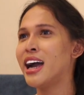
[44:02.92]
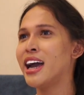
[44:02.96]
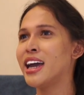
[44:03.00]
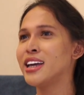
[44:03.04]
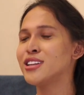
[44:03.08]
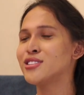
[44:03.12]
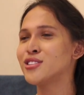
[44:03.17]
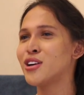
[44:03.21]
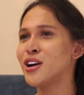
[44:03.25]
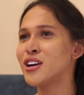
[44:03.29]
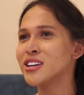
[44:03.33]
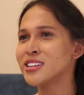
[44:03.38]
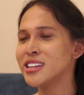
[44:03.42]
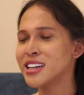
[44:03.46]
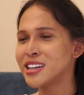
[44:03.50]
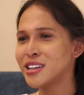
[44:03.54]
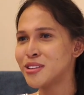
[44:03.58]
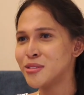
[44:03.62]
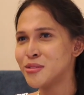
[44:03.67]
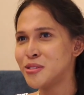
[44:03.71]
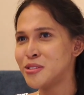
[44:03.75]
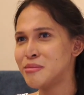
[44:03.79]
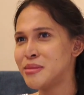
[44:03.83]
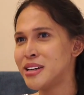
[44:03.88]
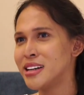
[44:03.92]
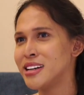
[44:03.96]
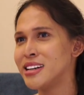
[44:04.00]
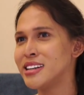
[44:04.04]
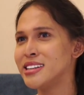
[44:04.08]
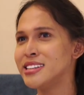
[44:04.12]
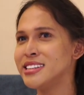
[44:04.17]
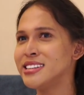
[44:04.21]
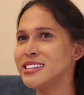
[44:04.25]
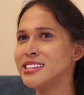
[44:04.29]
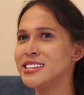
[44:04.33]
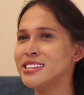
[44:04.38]
I talk like a
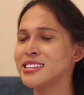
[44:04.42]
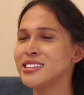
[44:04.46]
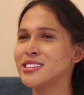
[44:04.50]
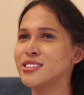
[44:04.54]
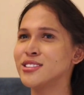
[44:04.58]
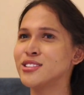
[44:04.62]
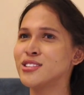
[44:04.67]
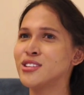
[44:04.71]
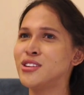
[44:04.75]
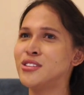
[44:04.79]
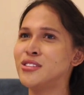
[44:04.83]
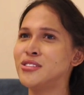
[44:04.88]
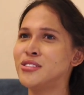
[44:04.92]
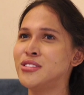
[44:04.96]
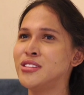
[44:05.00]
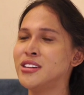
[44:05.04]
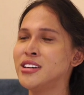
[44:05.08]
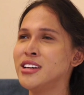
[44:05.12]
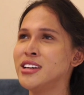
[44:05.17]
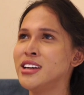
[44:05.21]
woman. So,